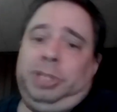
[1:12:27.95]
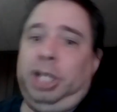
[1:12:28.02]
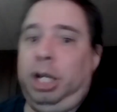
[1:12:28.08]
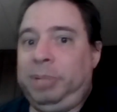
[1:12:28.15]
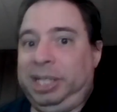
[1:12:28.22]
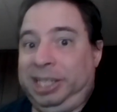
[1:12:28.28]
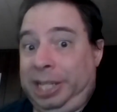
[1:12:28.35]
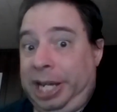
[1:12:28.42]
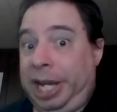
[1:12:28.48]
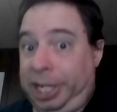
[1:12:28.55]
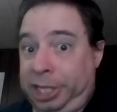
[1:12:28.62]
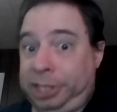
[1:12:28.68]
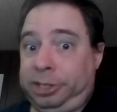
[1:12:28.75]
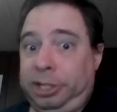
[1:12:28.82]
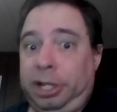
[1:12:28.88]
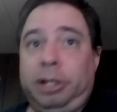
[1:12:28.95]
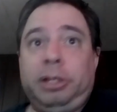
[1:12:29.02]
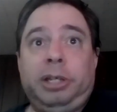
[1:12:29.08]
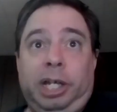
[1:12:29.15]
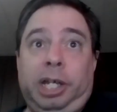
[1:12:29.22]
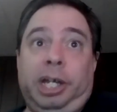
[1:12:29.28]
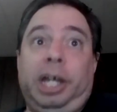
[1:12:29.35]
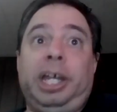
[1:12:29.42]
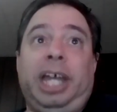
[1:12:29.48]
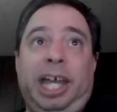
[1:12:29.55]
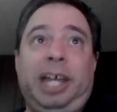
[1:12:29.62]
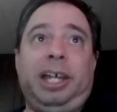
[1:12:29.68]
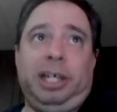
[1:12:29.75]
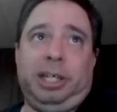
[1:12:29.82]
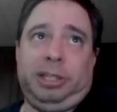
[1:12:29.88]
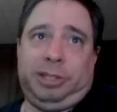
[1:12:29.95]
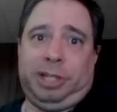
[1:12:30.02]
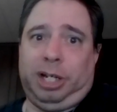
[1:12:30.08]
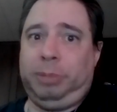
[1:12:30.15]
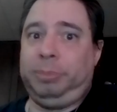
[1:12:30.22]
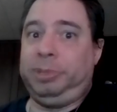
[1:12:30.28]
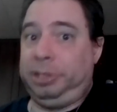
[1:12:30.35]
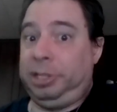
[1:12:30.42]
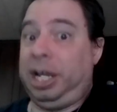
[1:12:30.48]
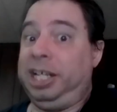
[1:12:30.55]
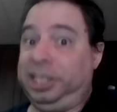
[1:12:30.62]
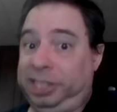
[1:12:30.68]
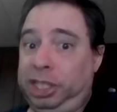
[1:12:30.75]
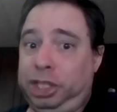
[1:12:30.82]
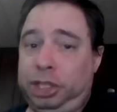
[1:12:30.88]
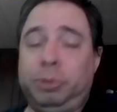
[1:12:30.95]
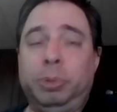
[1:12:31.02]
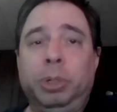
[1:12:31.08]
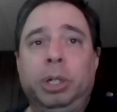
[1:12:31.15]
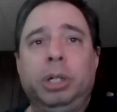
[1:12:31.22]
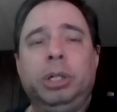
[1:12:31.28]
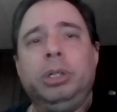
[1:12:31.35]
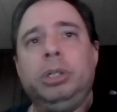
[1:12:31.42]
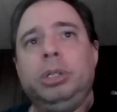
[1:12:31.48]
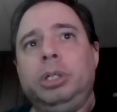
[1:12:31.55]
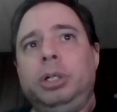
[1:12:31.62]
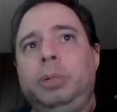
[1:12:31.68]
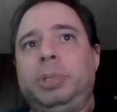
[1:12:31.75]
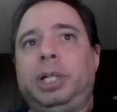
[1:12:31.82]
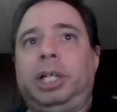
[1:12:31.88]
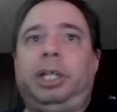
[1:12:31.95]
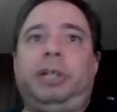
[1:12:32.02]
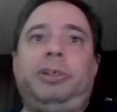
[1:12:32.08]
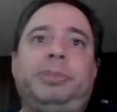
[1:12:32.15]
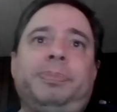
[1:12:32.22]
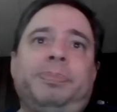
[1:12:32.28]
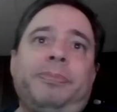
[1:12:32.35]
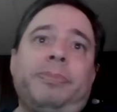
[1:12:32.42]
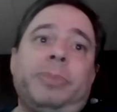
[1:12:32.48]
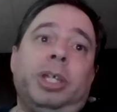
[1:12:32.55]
And tell him I asked that. Hey, tell him I sent you, but I digress.